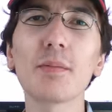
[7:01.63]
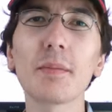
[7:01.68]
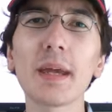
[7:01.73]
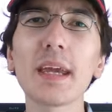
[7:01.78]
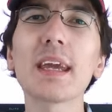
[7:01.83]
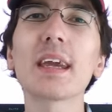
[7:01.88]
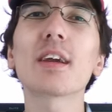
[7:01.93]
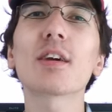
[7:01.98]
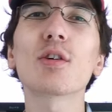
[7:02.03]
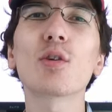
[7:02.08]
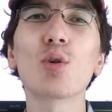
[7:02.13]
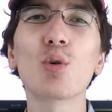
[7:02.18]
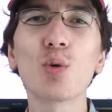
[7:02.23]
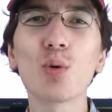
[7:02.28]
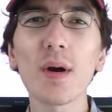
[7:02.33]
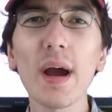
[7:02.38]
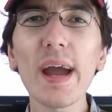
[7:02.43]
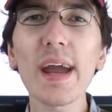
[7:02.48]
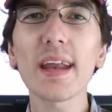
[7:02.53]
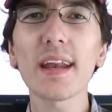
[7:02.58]
to be
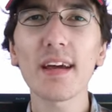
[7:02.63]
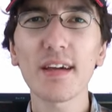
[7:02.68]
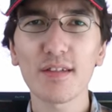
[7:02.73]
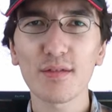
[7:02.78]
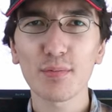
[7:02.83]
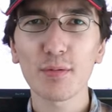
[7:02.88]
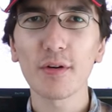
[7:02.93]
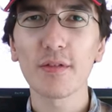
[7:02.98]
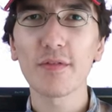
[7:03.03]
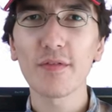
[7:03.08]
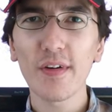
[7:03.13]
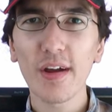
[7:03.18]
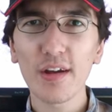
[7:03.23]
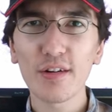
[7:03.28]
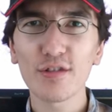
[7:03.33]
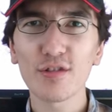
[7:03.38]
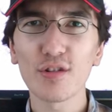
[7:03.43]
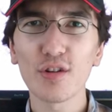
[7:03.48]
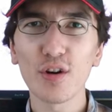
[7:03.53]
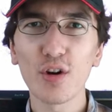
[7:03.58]
quite as
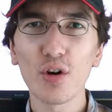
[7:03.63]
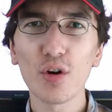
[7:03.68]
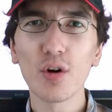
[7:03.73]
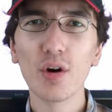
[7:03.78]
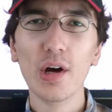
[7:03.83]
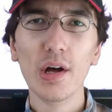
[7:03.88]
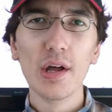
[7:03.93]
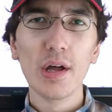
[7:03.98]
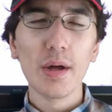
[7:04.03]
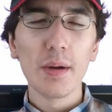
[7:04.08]
professional,